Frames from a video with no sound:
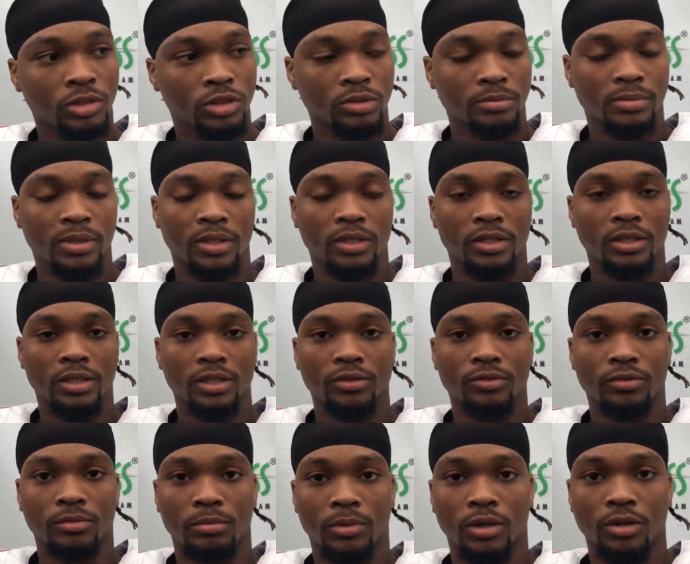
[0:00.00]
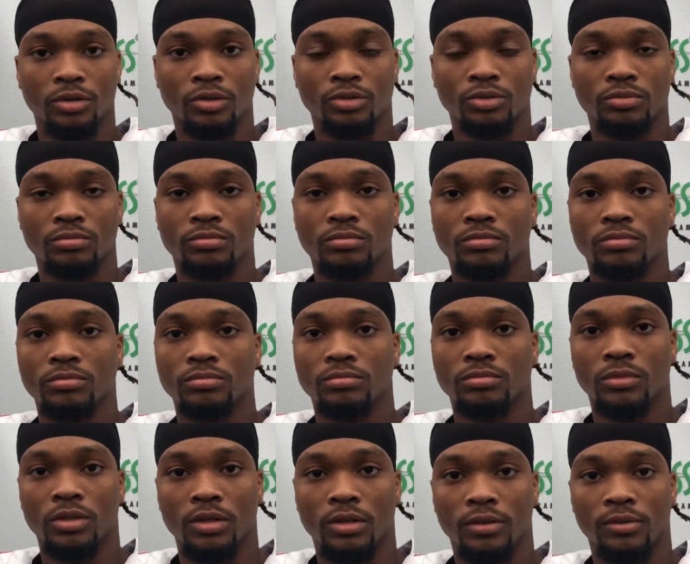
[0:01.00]
It's been a leader for my group
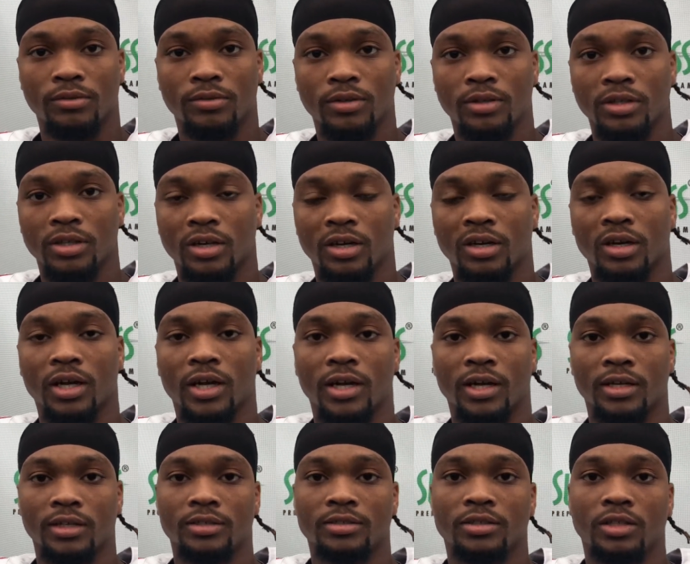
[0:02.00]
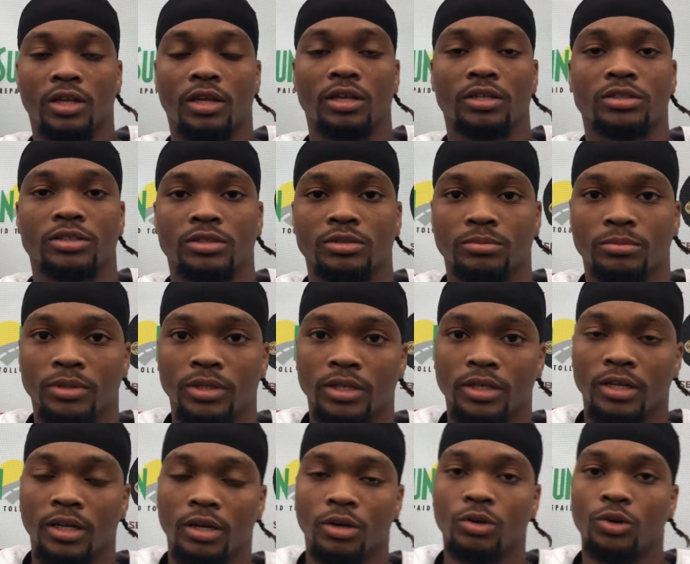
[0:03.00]
for the young guys and just being
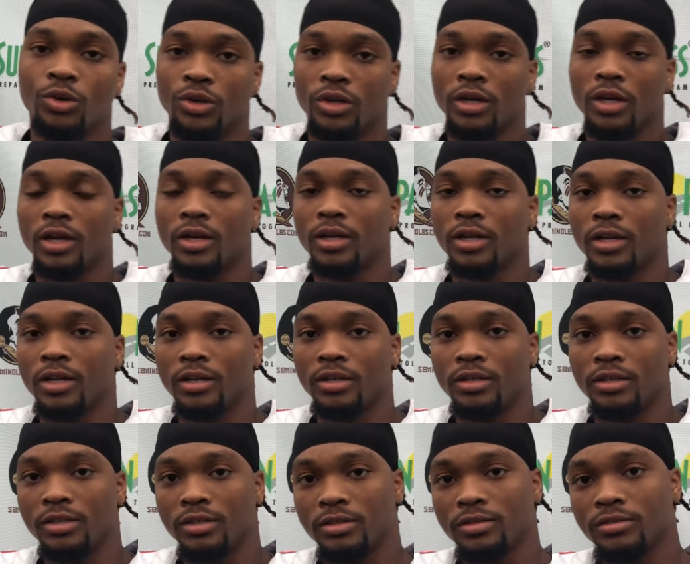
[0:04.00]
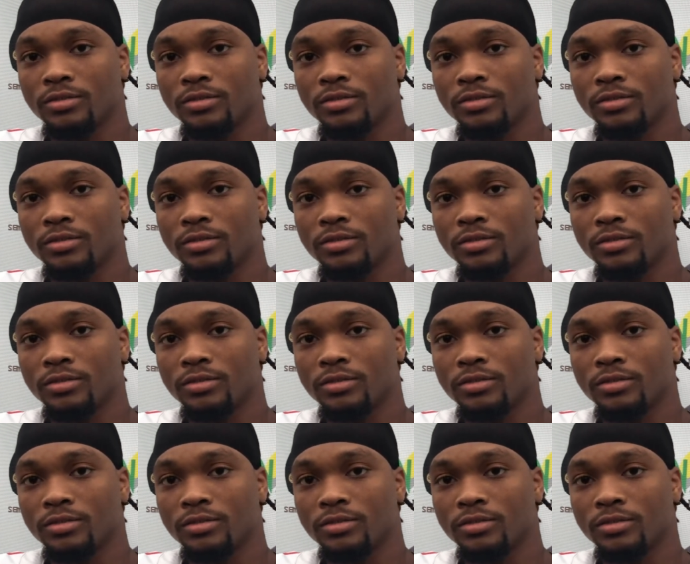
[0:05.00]
that older guy that they need.